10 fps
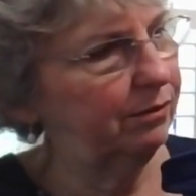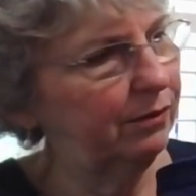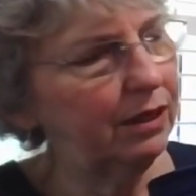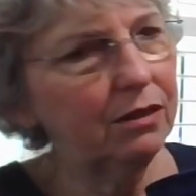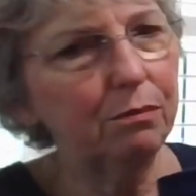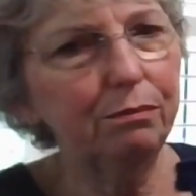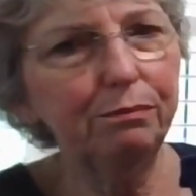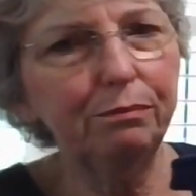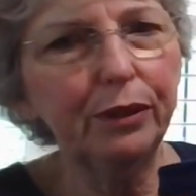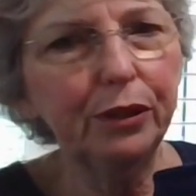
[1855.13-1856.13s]

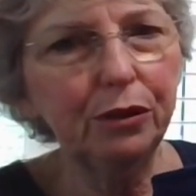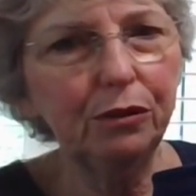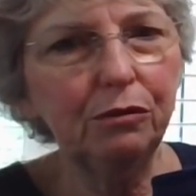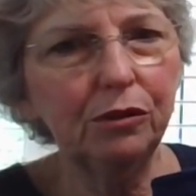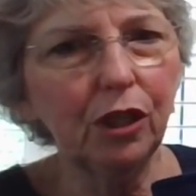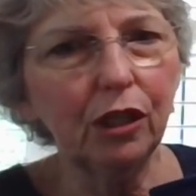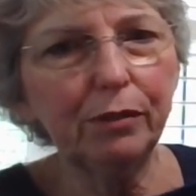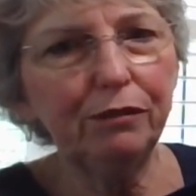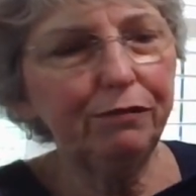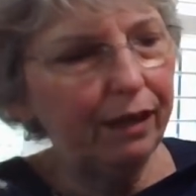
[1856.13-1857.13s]
this blue, dark
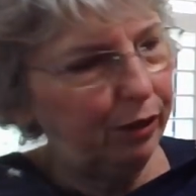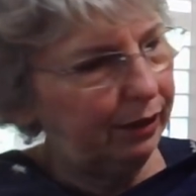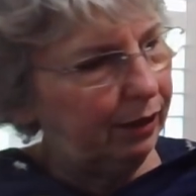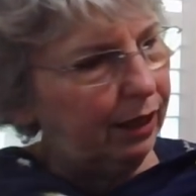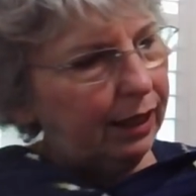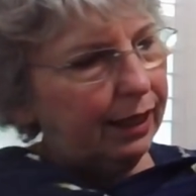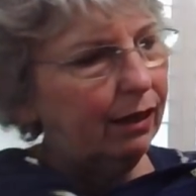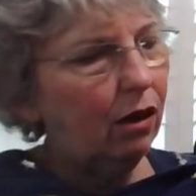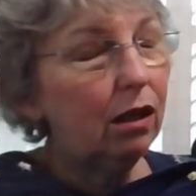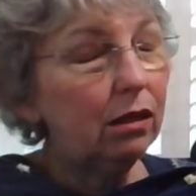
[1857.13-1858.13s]
blue fabric.
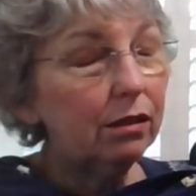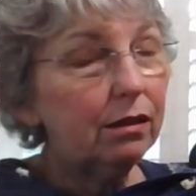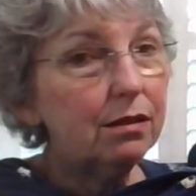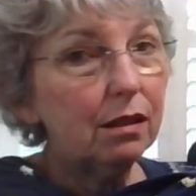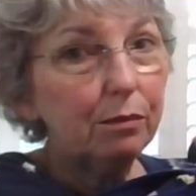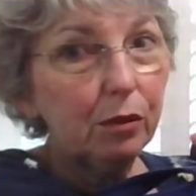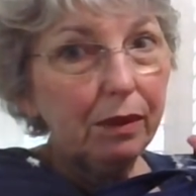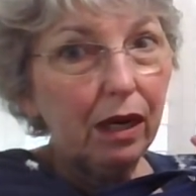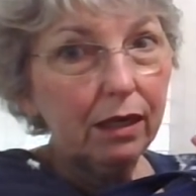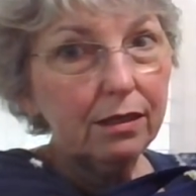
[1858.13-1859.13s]
Now, all of the zipper
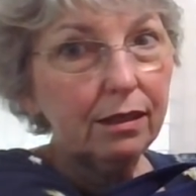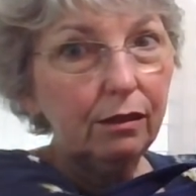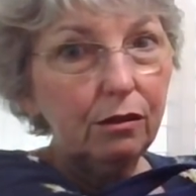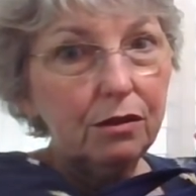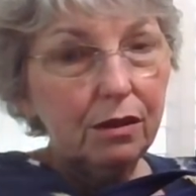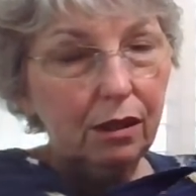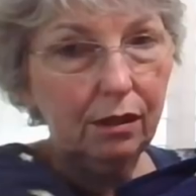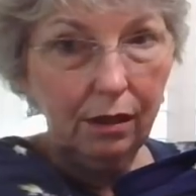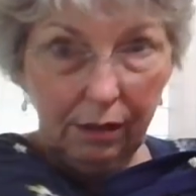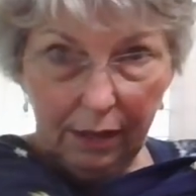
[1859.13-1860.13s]
pockets that you
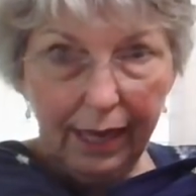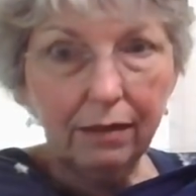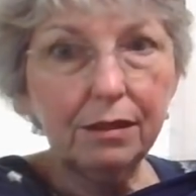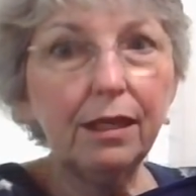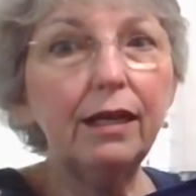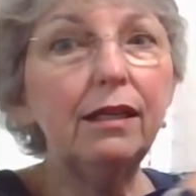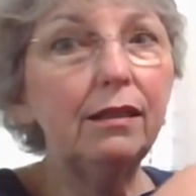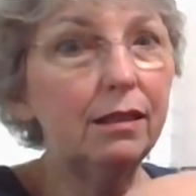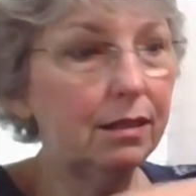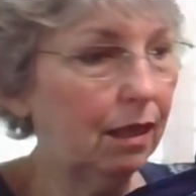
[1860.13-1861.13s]
see, the outside and
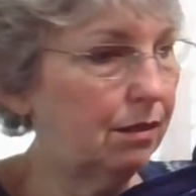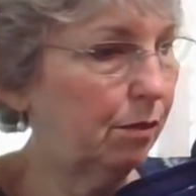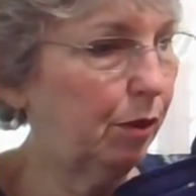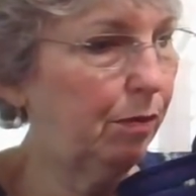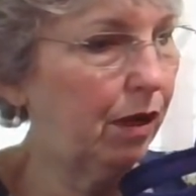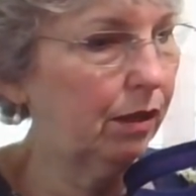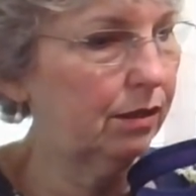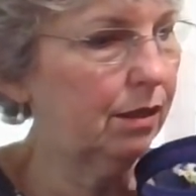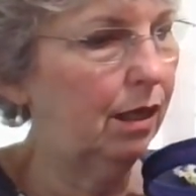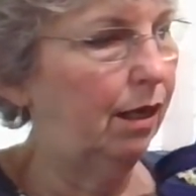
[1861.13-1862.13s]
the inside zipper
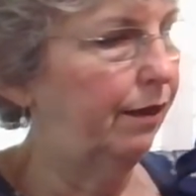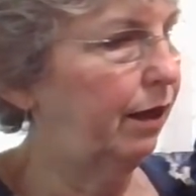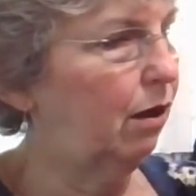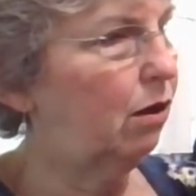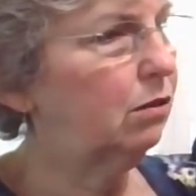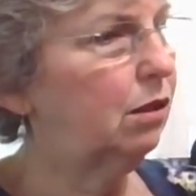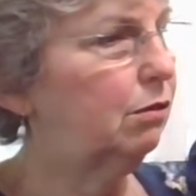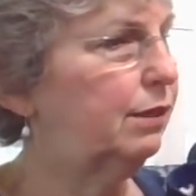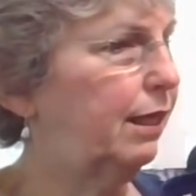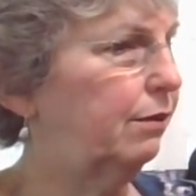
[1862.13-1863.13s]
pockets, they all
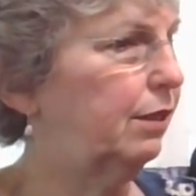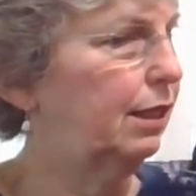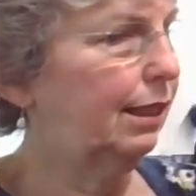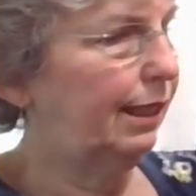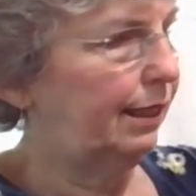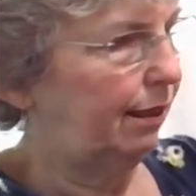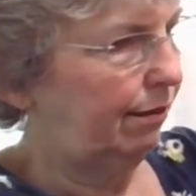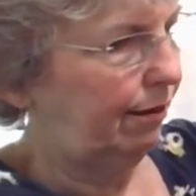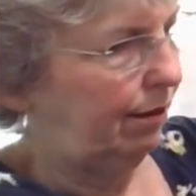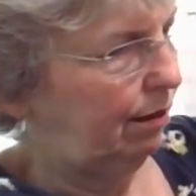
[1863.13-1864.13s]
go down the
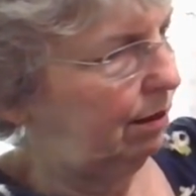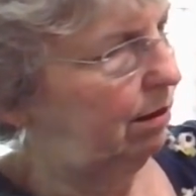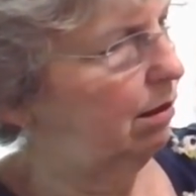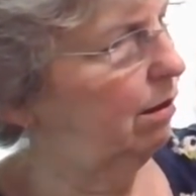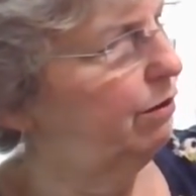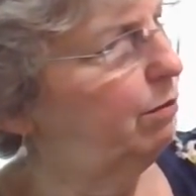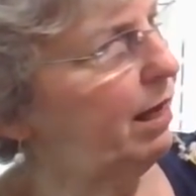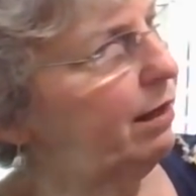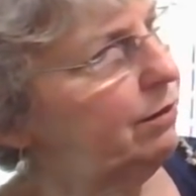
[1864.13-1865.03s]
length of the bag.